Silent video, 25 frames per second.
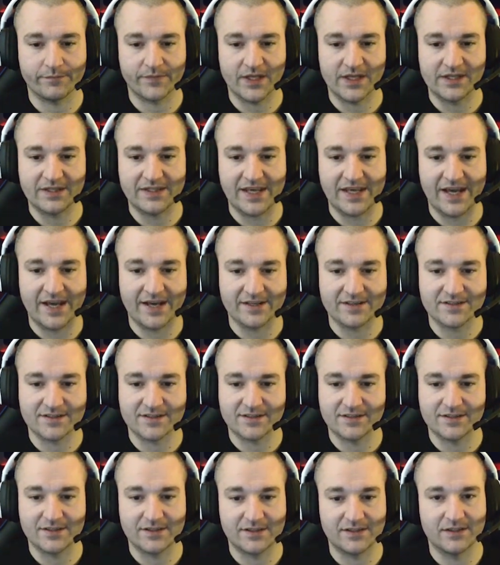that
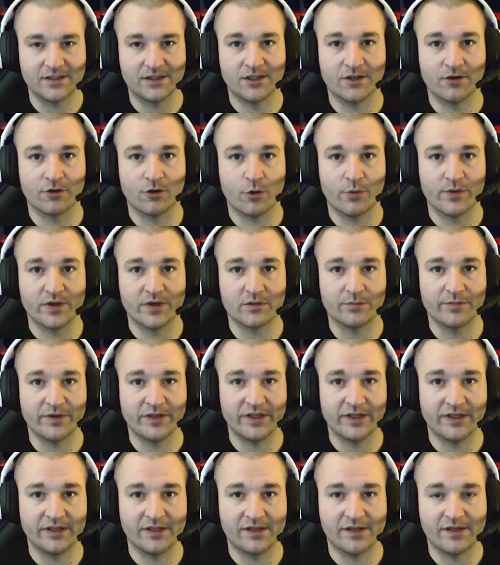they're going to
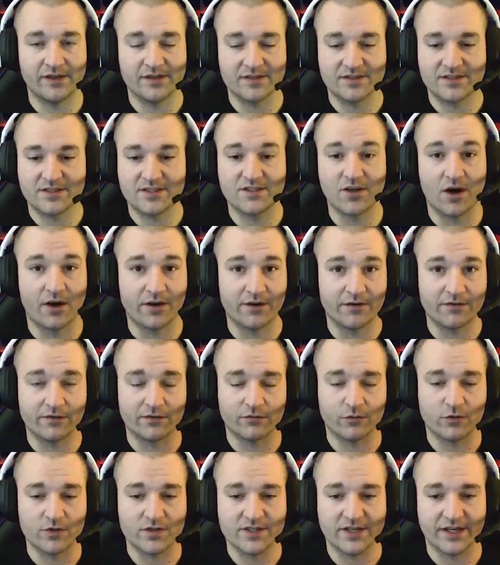be stunned for
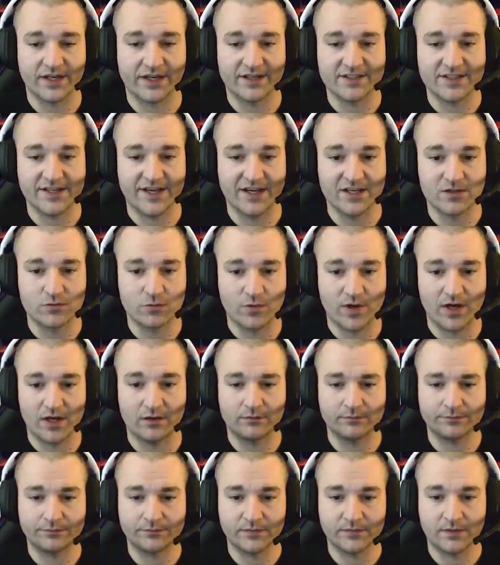4 seconds as well,
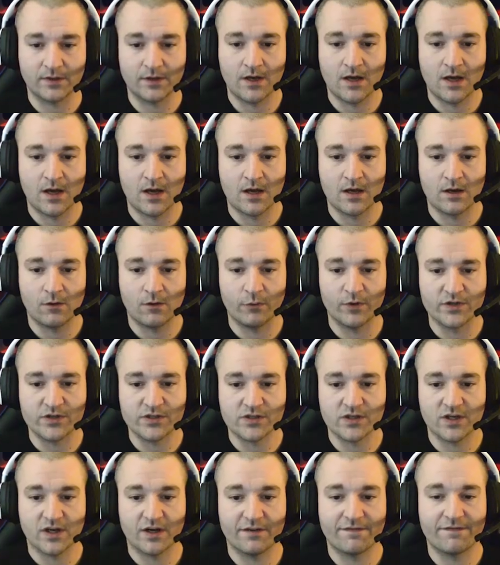
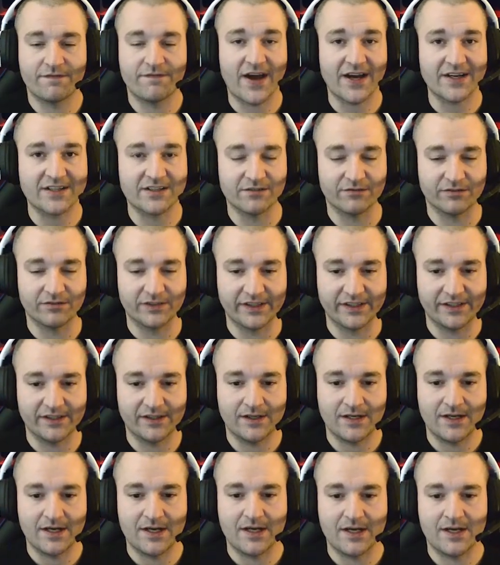which effectively
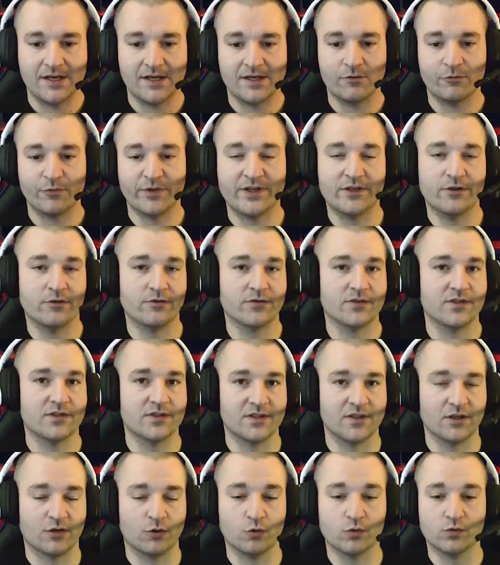reduces
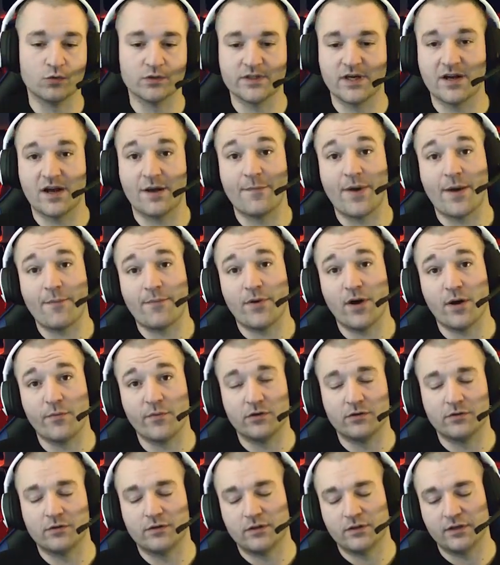the cooldown on my
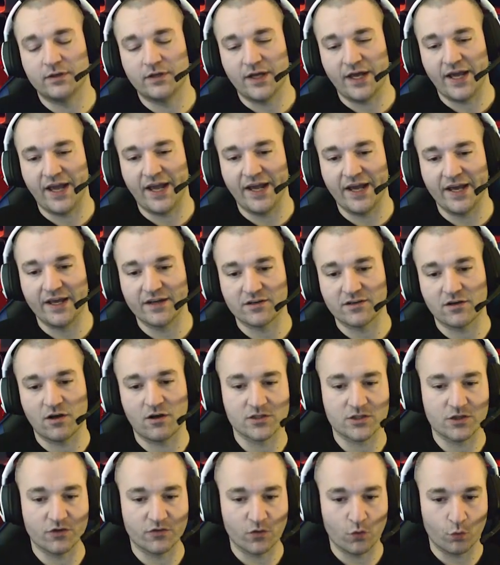pummel and
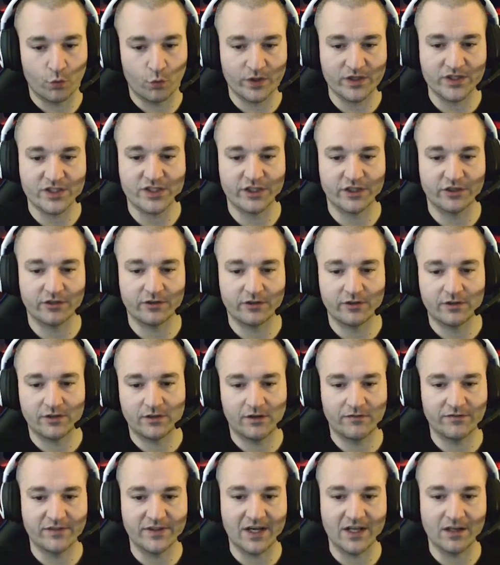also the wind shear
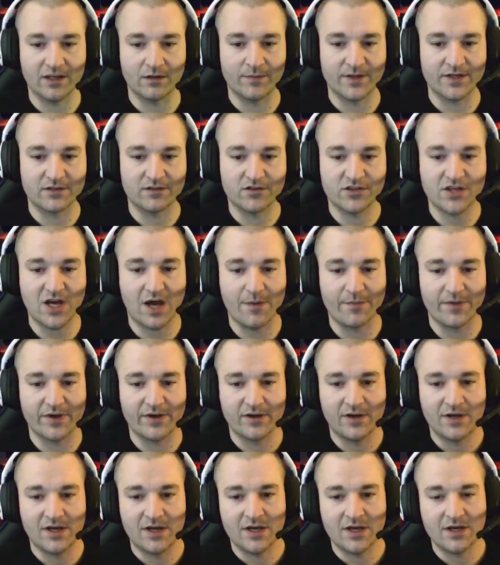of the elemental shaman,
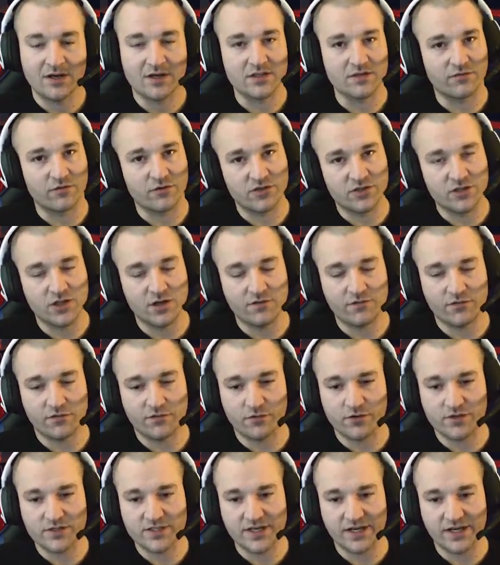because if they're stunned for
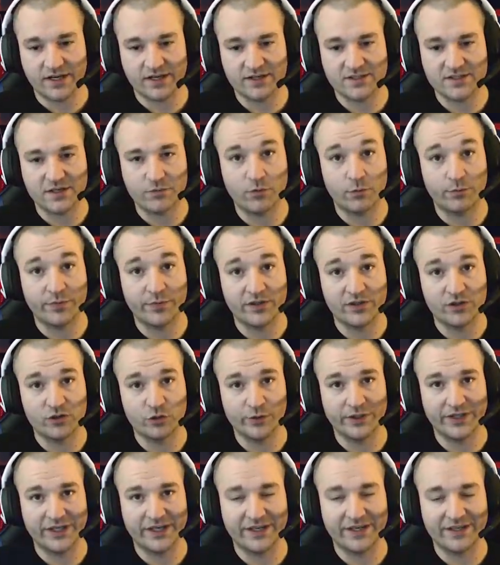4 seconds, they won't be
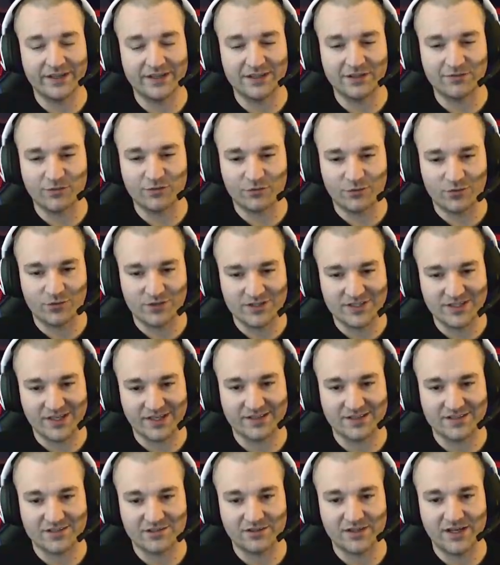doing anything for 4
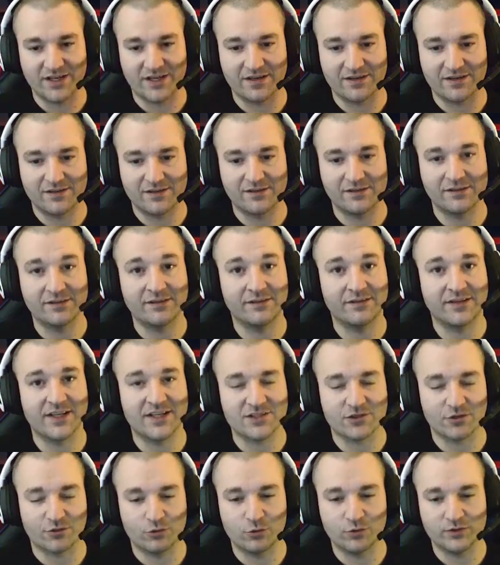seconds, so that lets
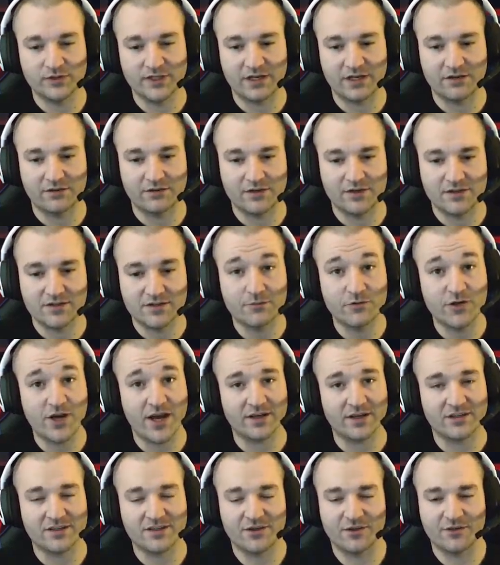our cooldown
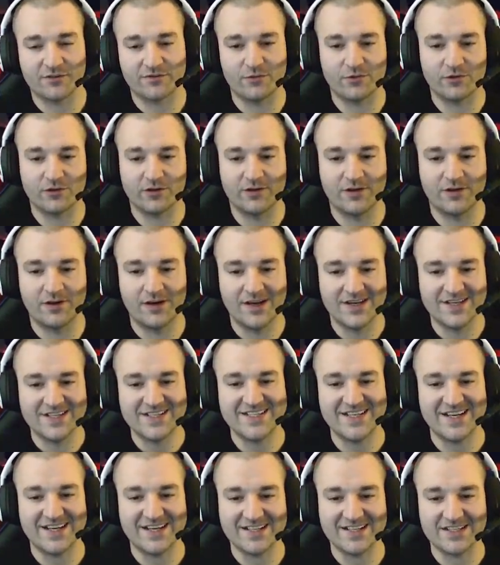subtract another 4
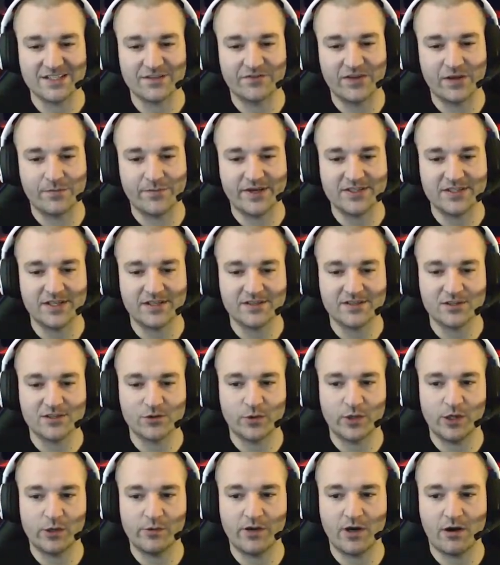seconds, if that makes sense. So
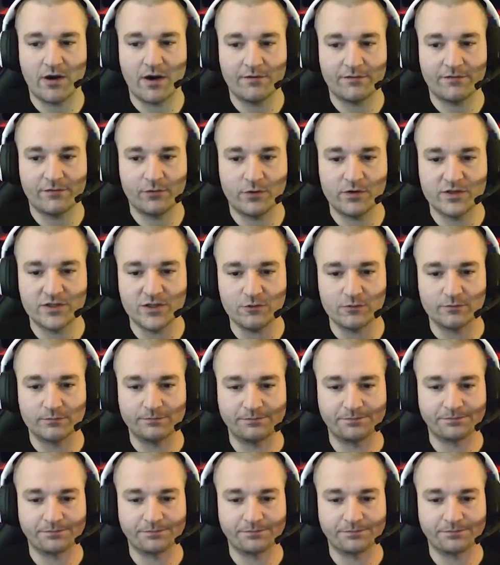here we are on floor 2.